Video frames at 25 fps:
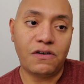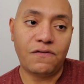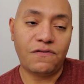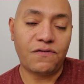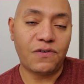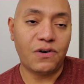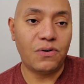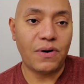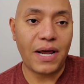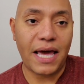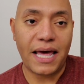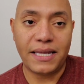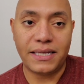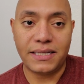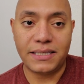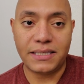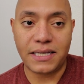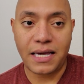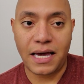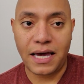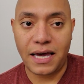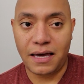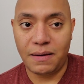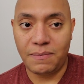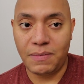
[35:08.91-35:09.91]
fruit
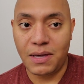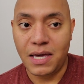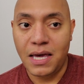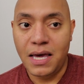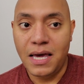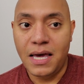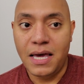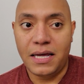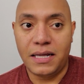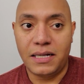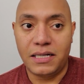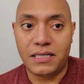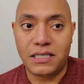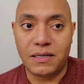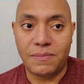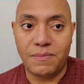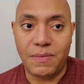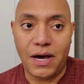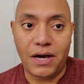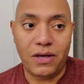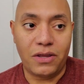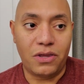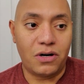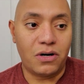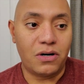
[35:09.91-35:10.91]
enzyme, and some
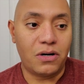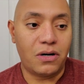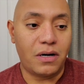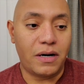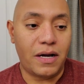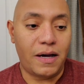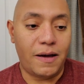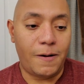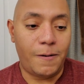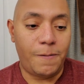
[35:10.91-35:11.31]
other